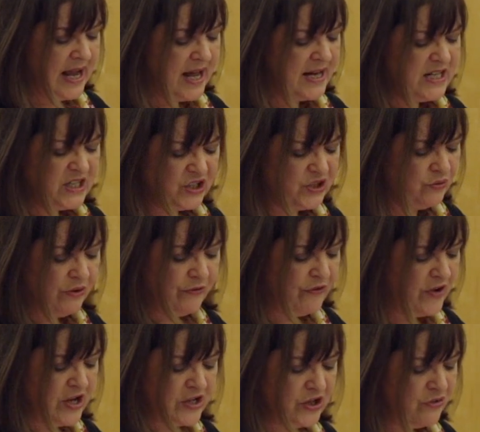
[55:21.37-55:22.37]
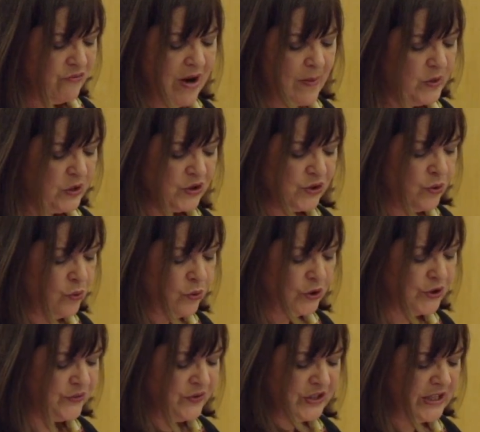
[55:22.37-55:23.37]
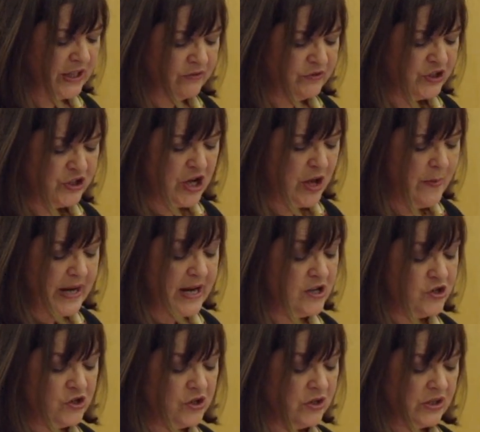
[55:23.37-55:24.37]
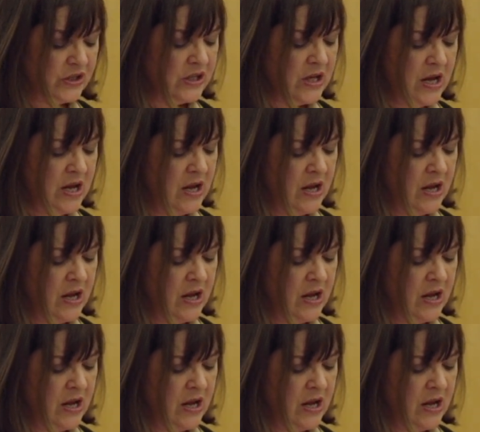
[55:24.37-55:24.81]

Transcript: and he doesn't refer to the rebels' calls for self-determinations